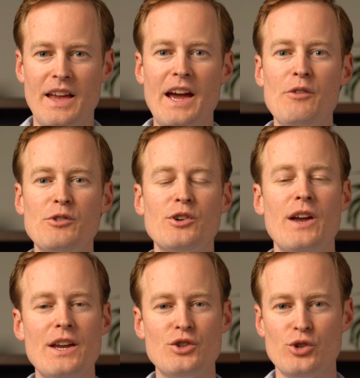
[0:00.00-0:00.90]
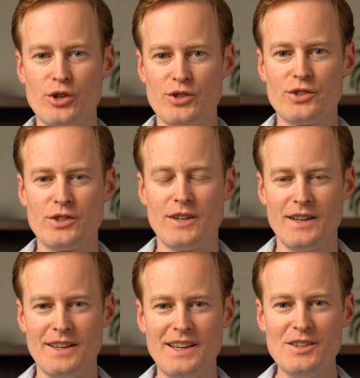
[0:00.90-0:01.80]
After a church
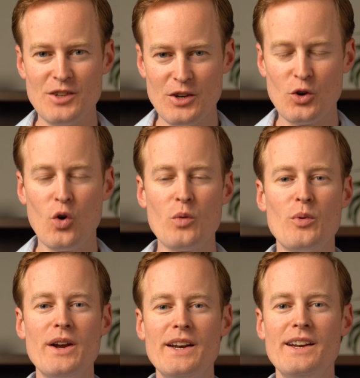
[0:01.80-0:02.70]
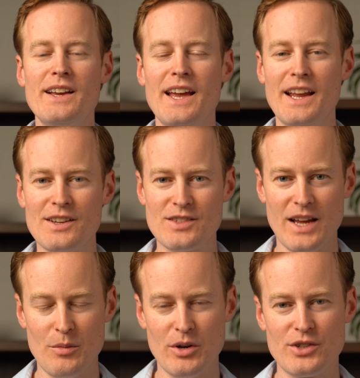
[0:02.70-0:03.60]
is incorporated and
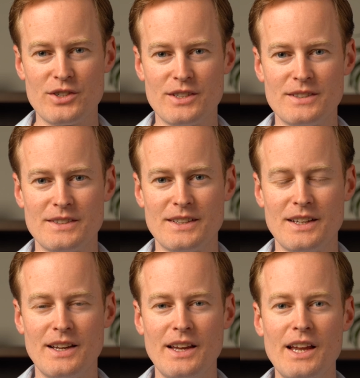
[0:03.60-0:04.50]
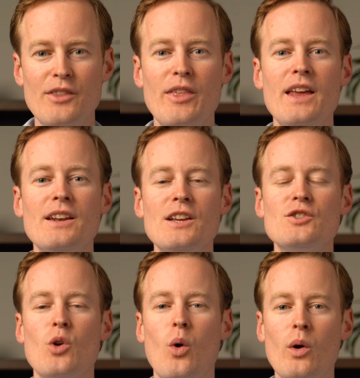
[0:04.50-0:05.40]
established, it then
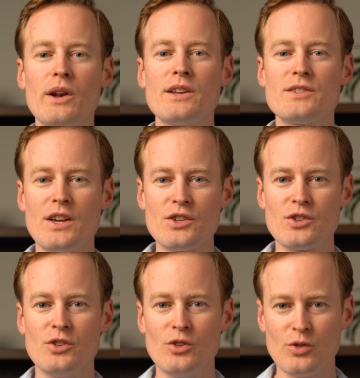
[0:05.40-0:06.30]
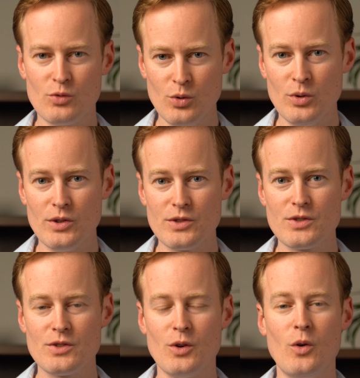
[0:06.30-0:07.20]
needs organizational
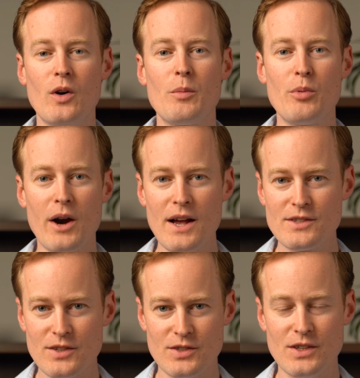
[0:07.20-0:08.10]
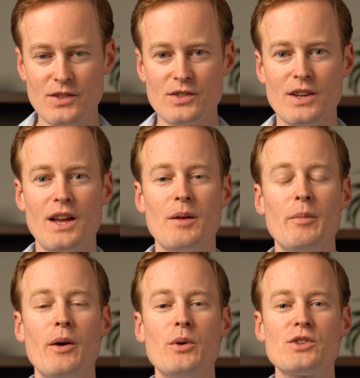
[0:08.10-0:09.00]
rules or processes
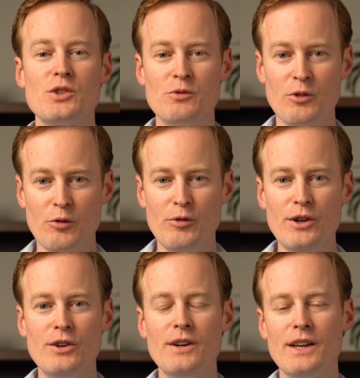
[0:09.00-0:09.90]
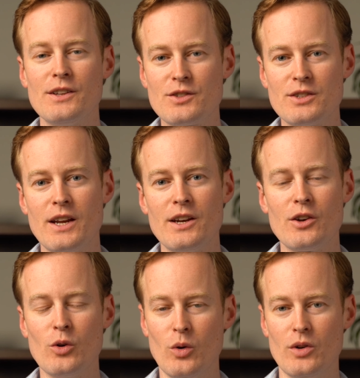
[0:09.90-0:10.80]
by which to fulfill its
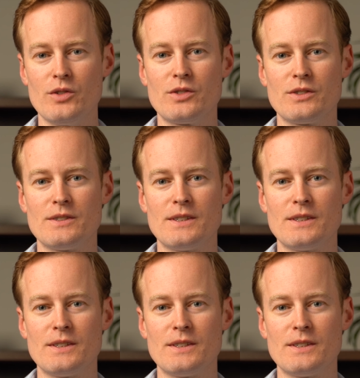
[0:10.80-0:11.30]
stated goals.